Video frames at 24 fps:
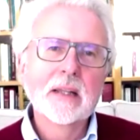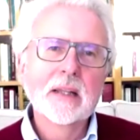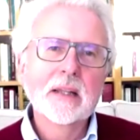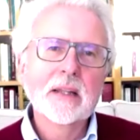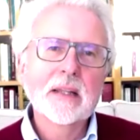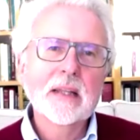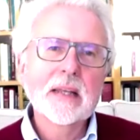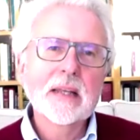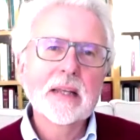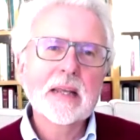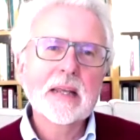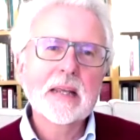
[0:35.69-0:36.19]

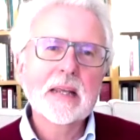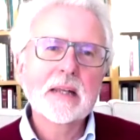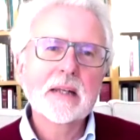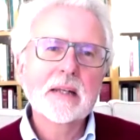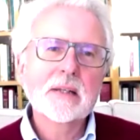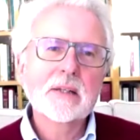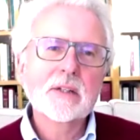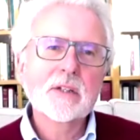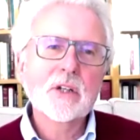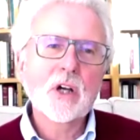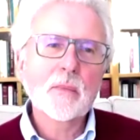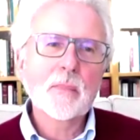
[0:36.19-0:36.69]
The
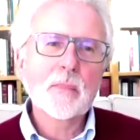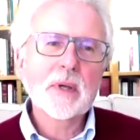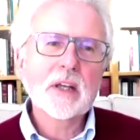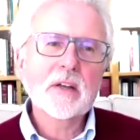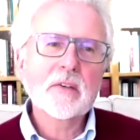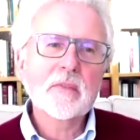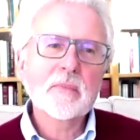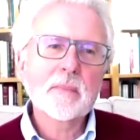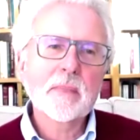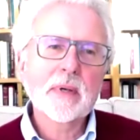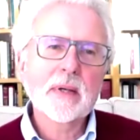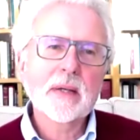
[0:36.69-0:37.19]
topic
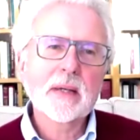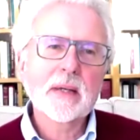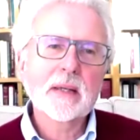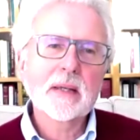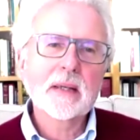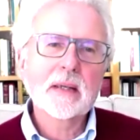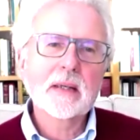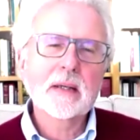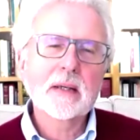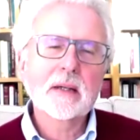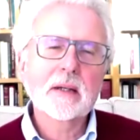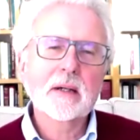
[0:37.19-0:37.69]
of
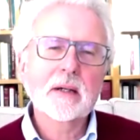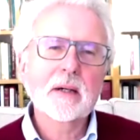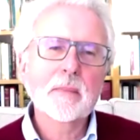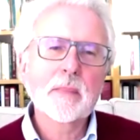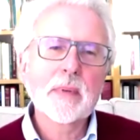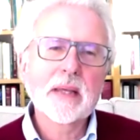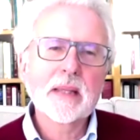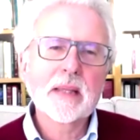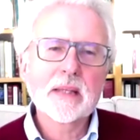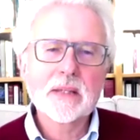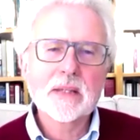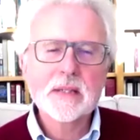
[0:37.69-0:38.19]
my
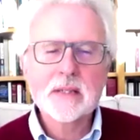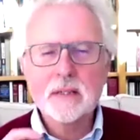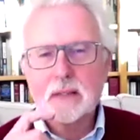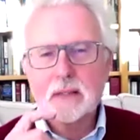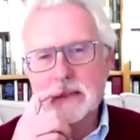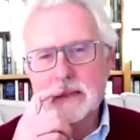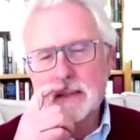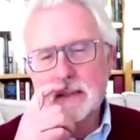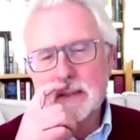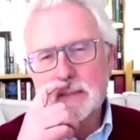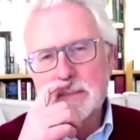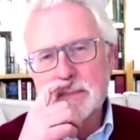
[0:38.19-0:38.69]
comment
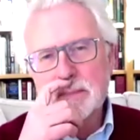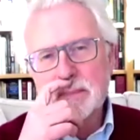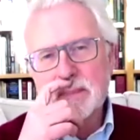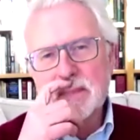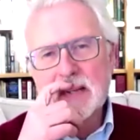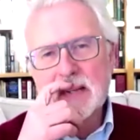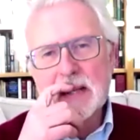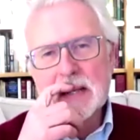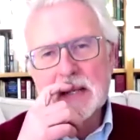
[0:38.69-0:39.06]
um,